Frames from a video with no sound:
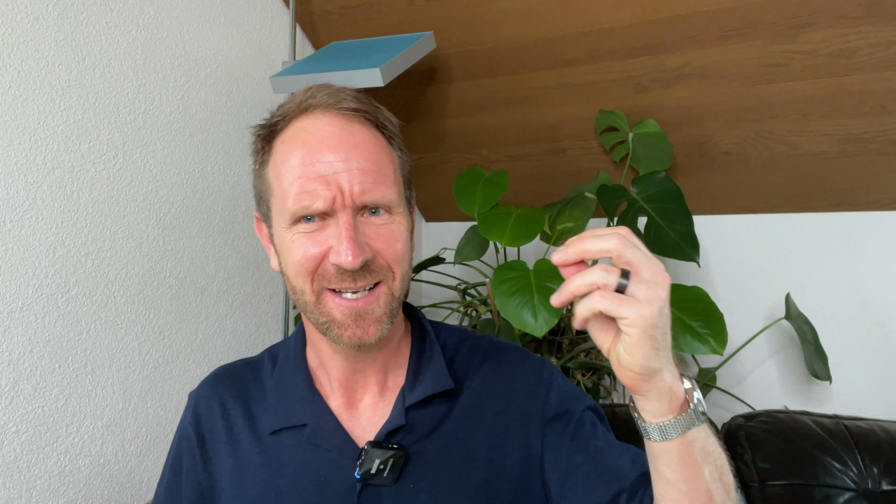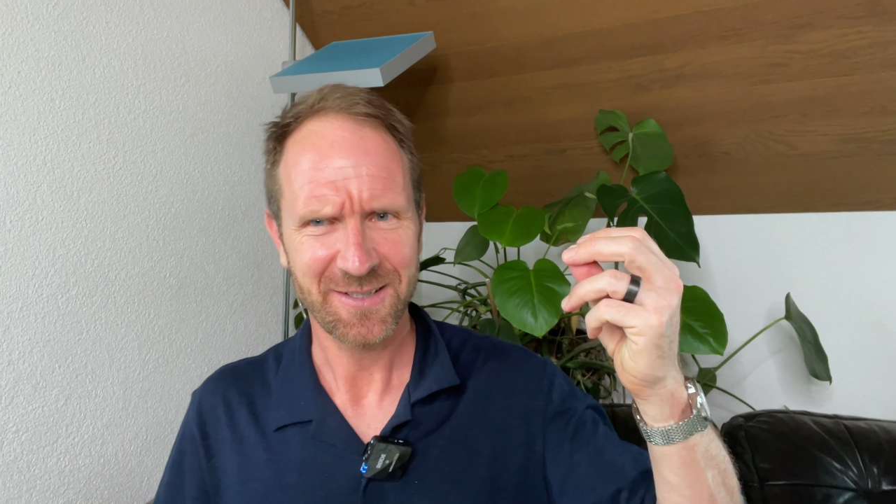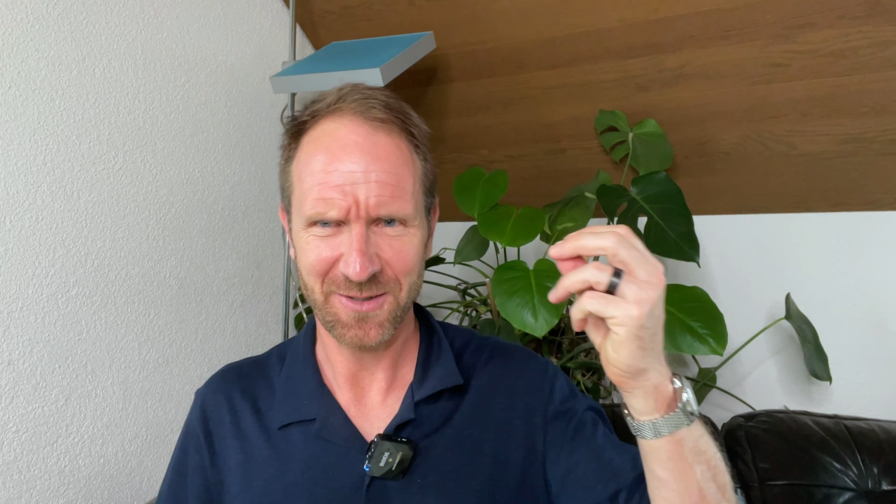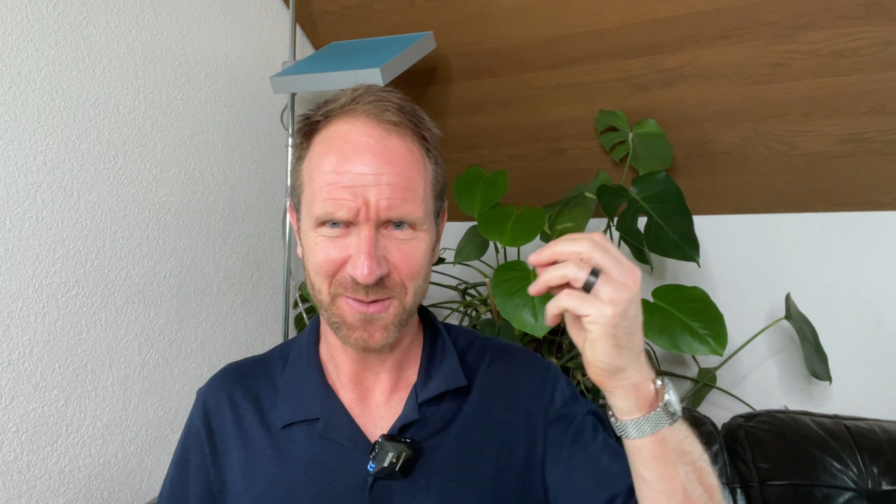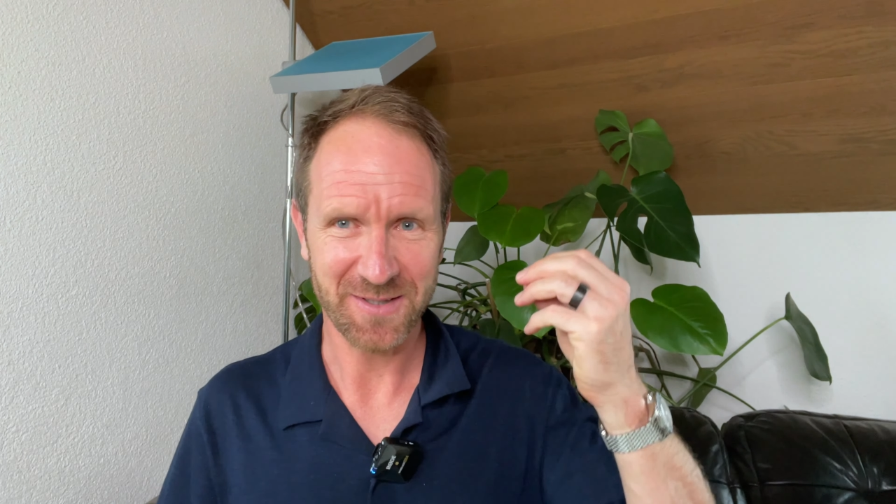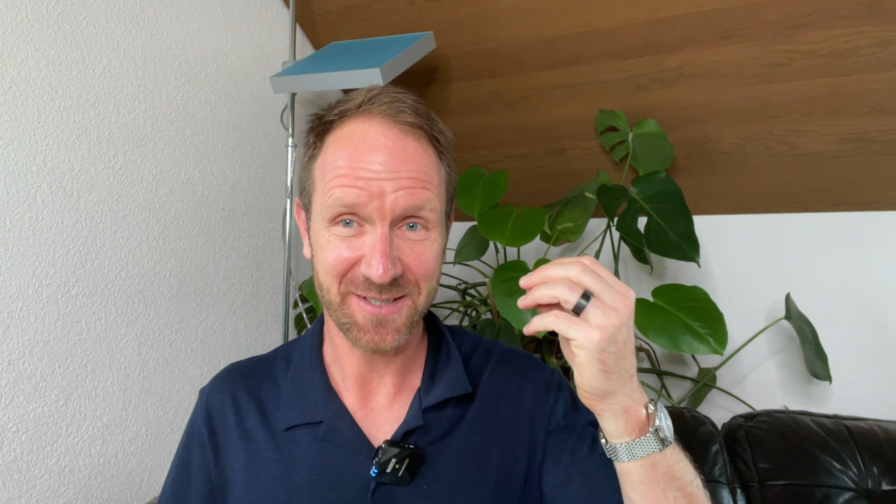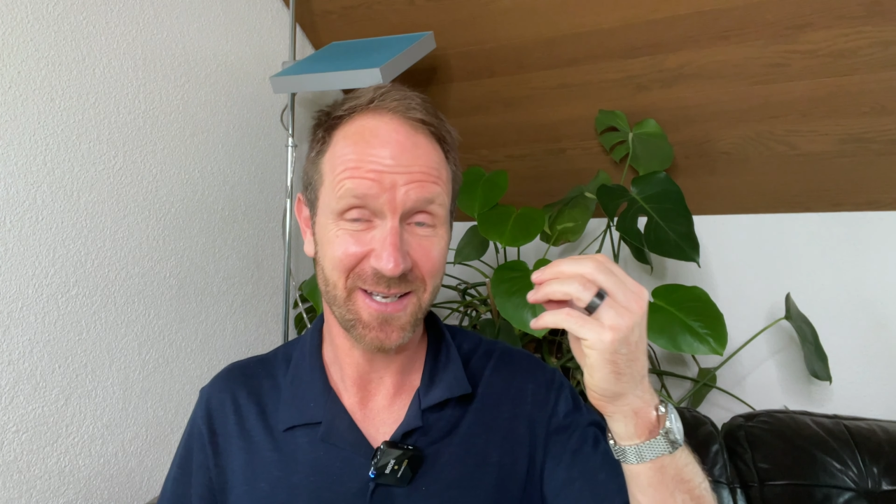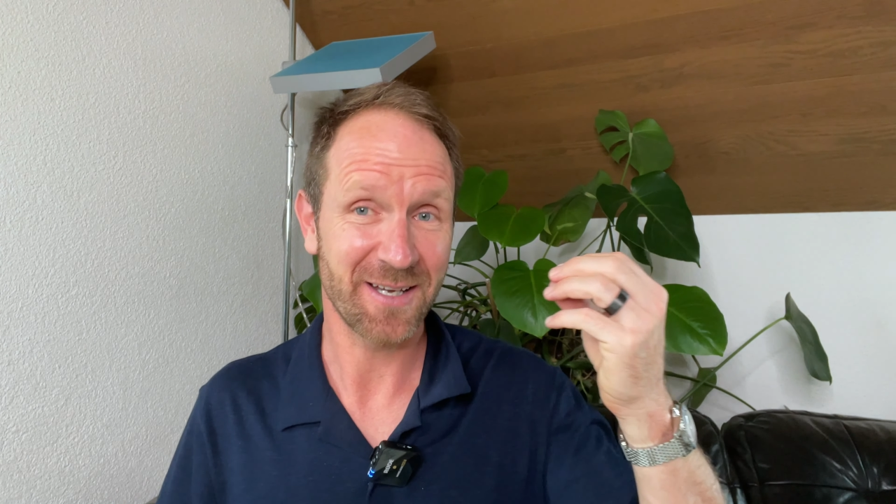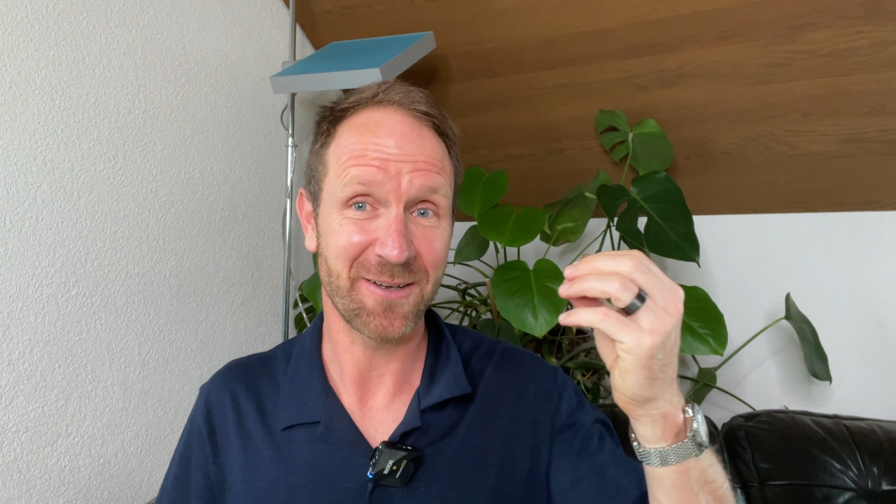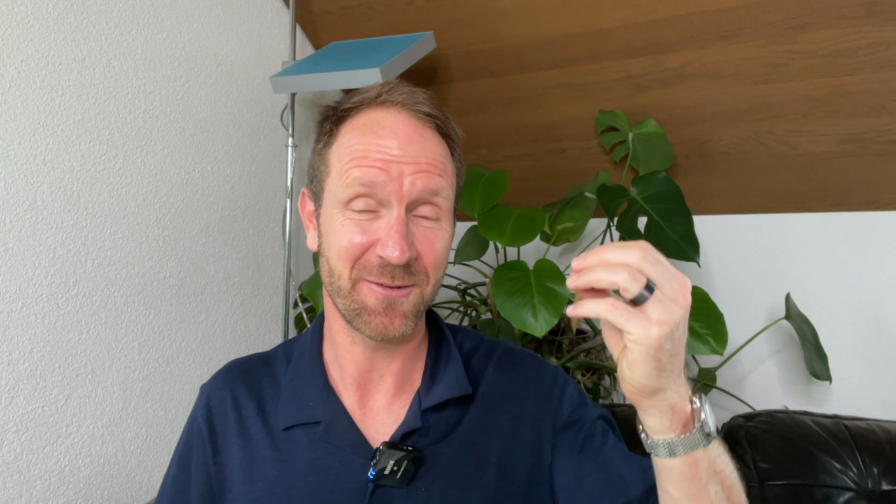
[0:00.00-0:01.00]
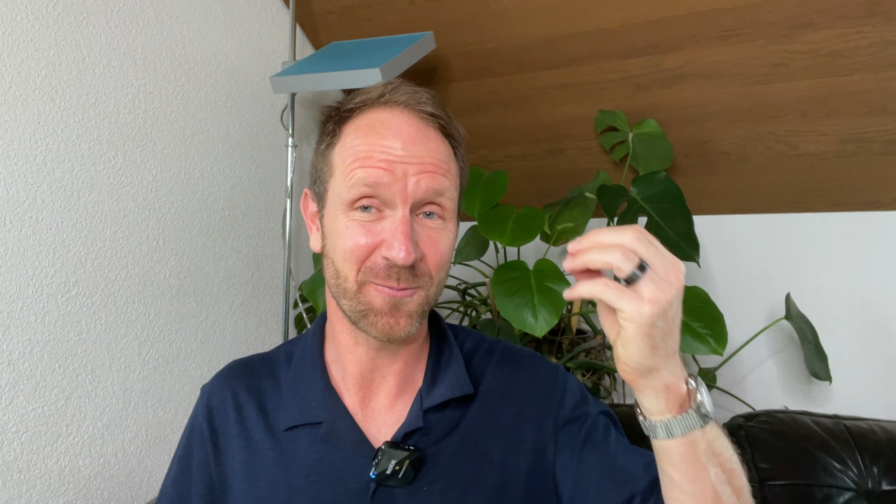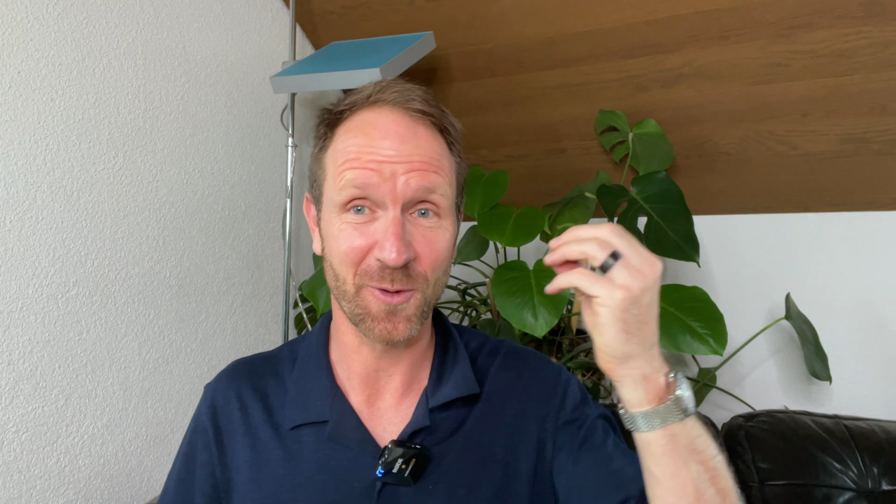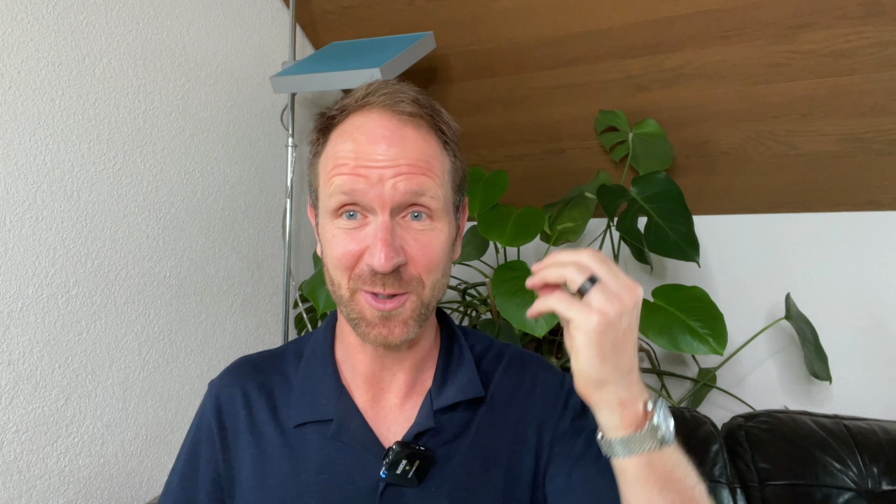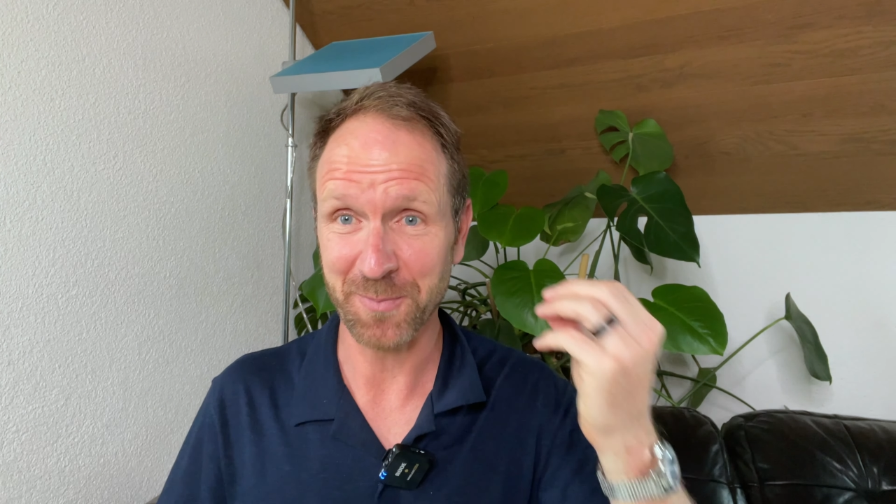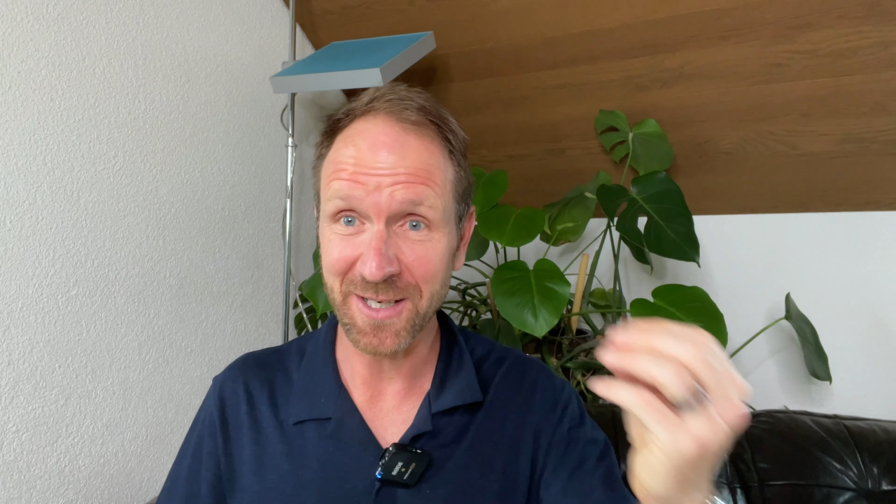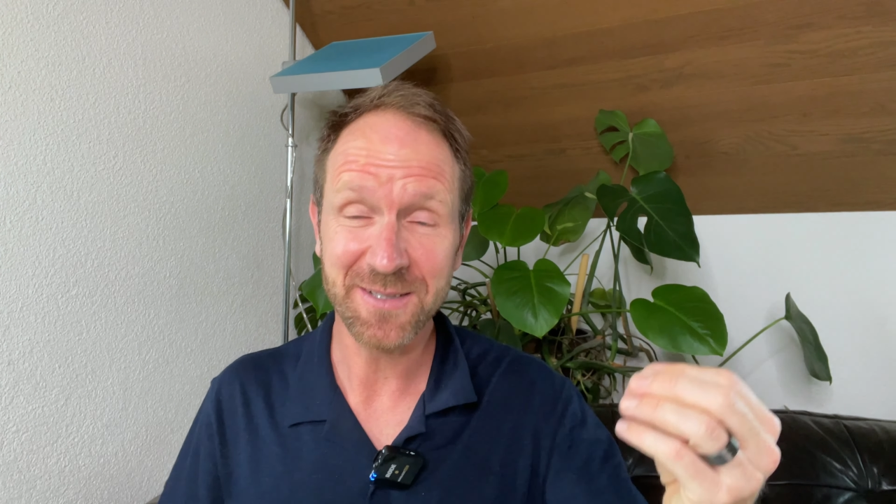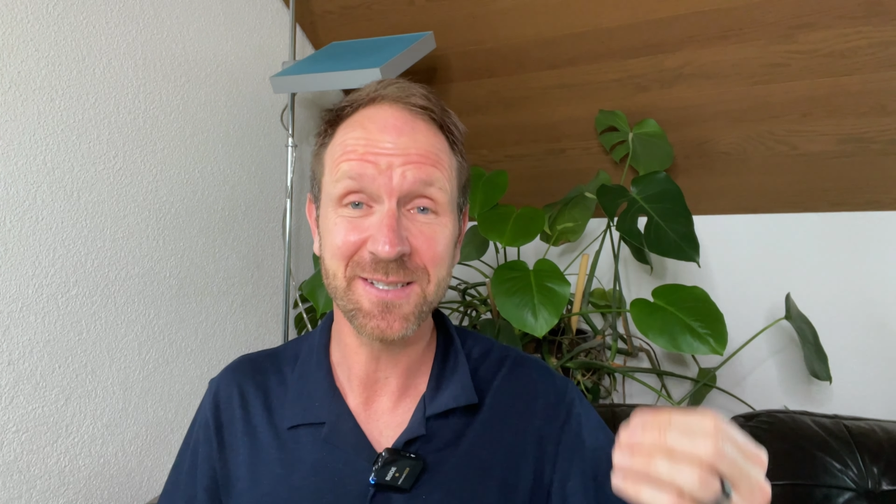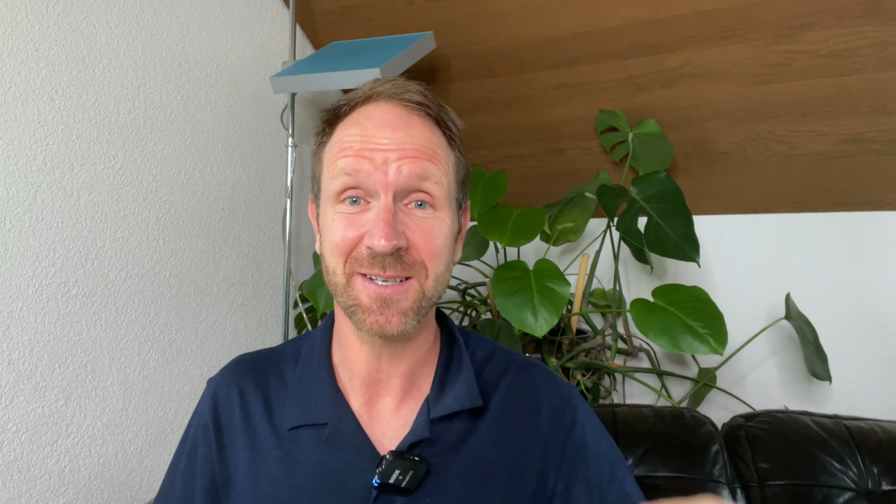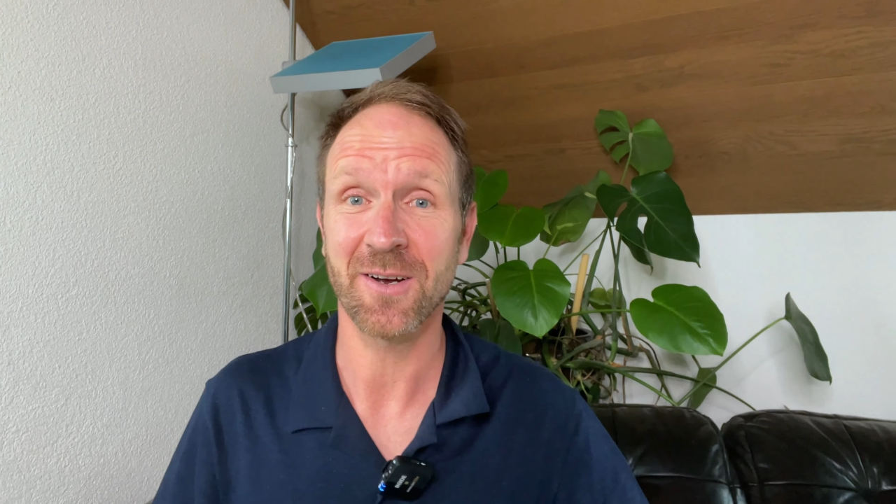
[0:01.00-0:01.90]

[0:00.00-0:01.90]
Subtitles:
vulnerabilities